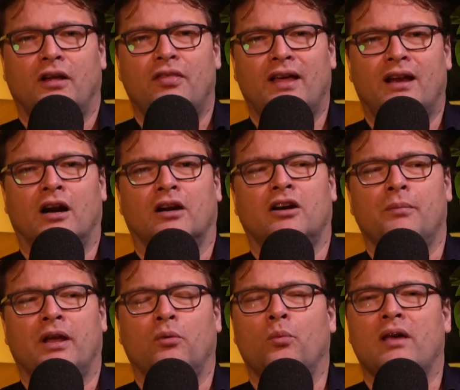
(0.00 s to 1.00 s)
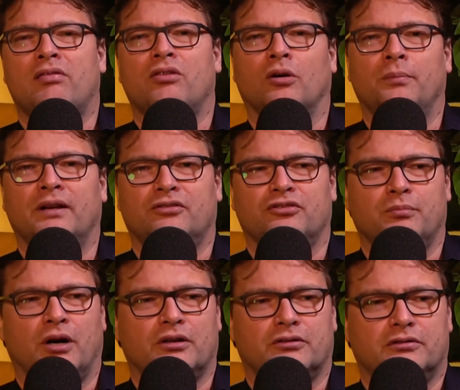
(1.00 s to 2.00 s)
that are coming with your business
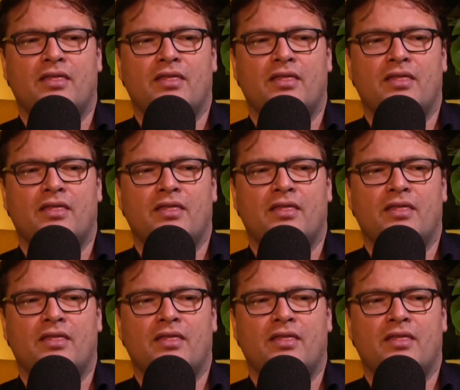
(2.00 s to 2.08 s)
model?